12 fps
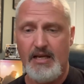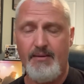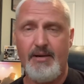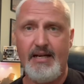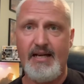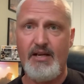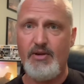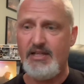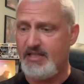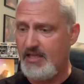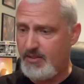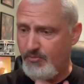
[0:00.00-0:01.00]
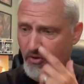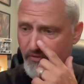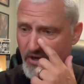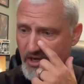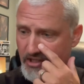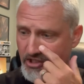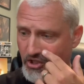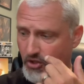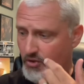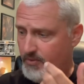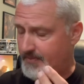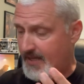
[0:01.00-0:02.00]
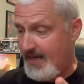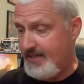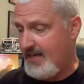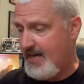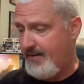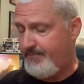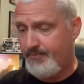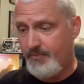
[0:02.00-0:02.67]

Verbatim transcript: But anyways, let's move on to, and yeah,